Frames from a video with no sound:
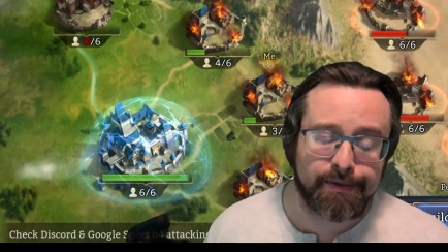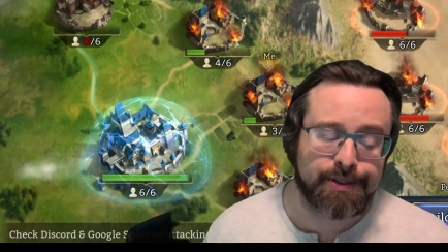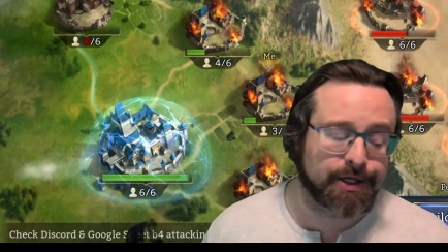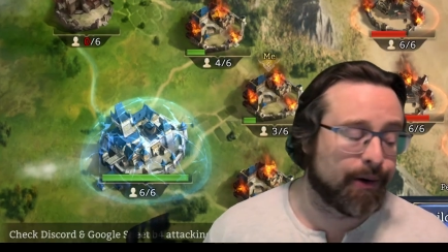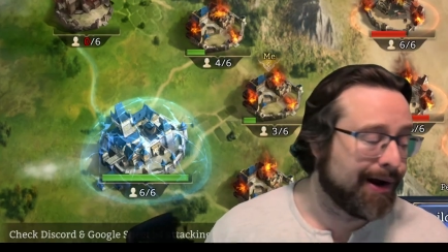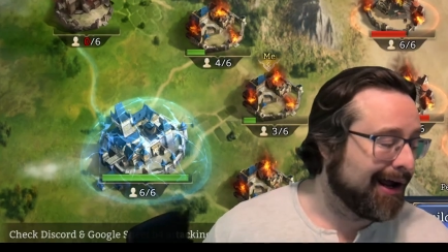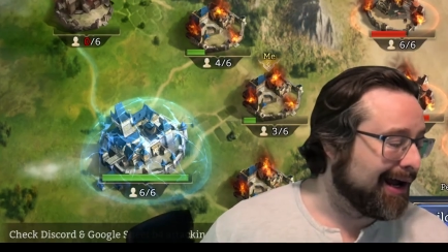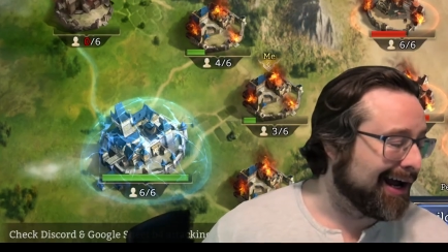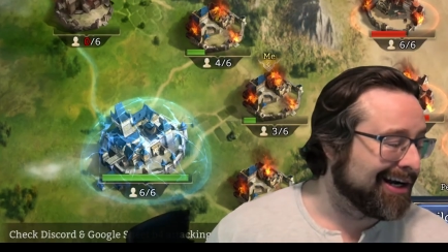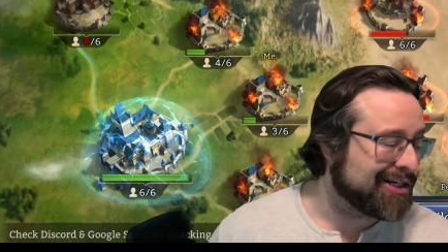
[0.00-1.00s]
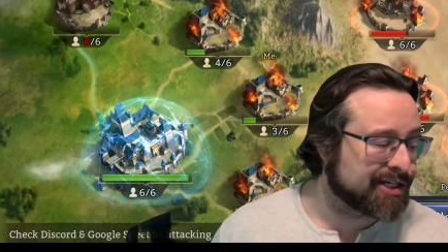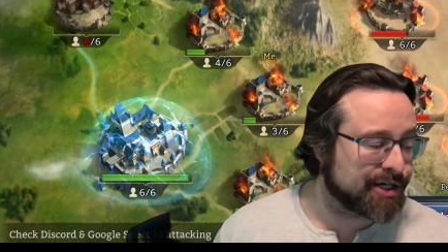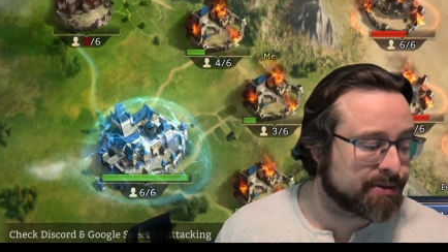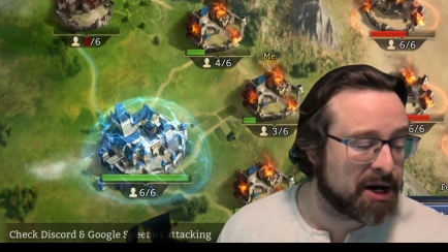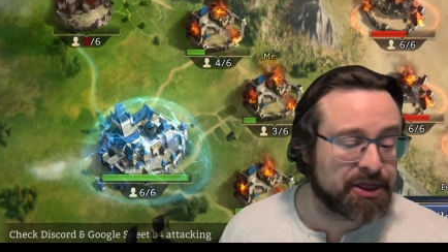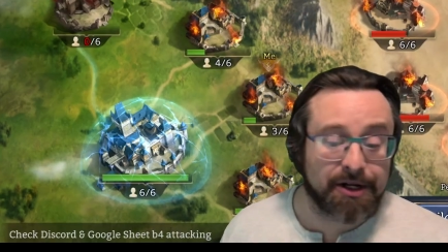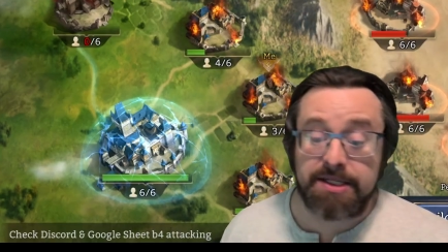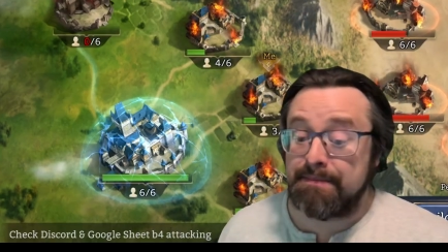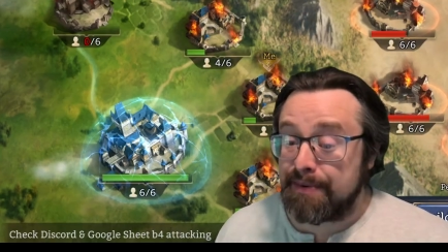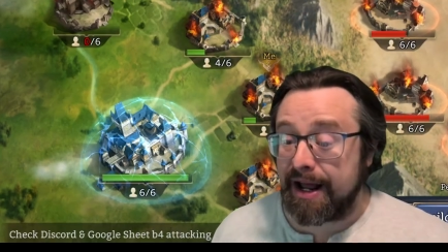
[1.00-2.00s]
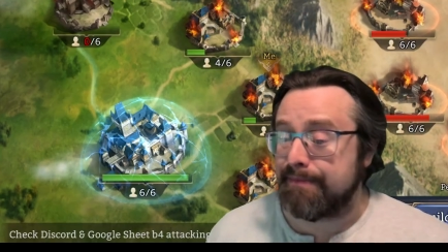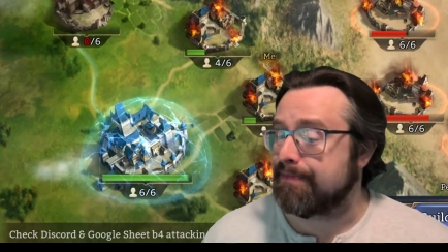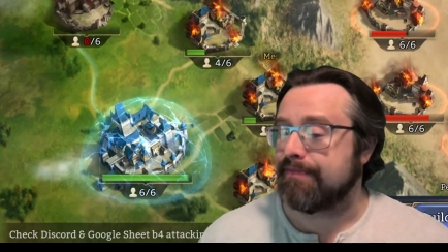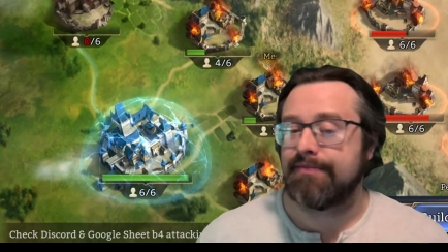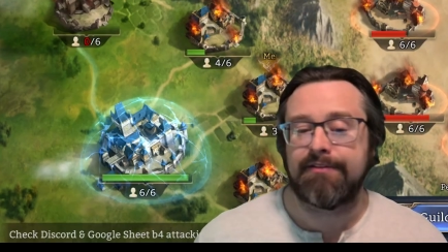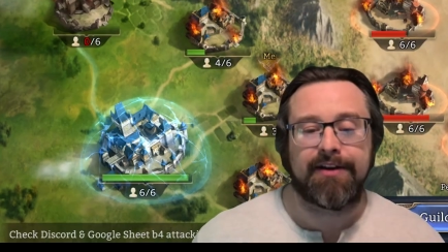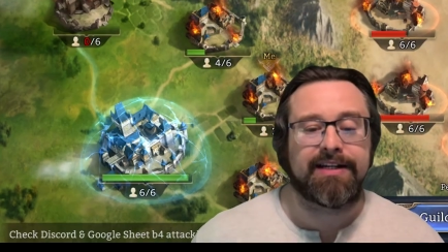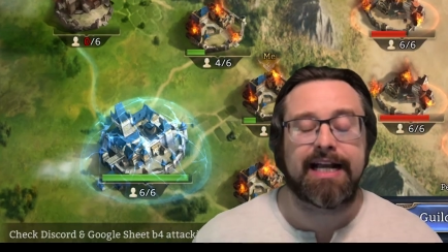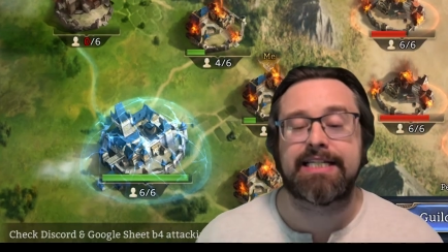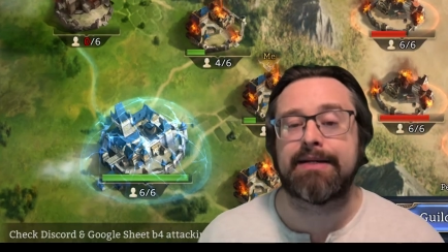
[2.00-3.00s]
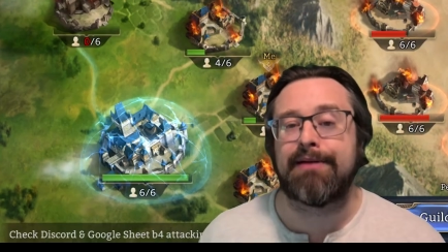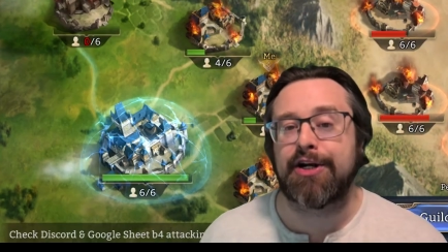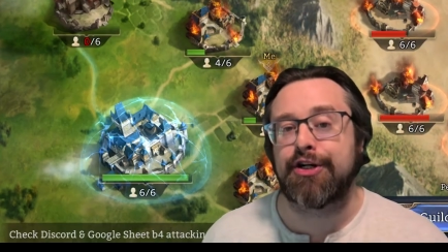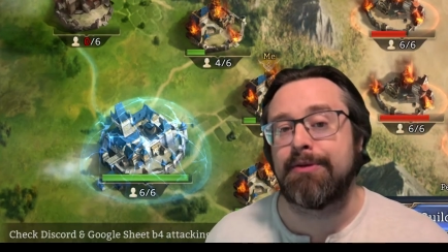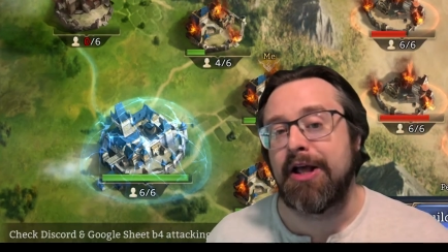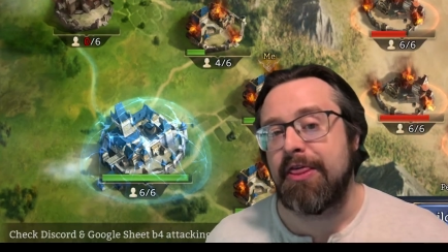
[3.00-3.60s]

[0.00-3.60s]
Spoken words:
So just my thoughts, but fantastic matchup.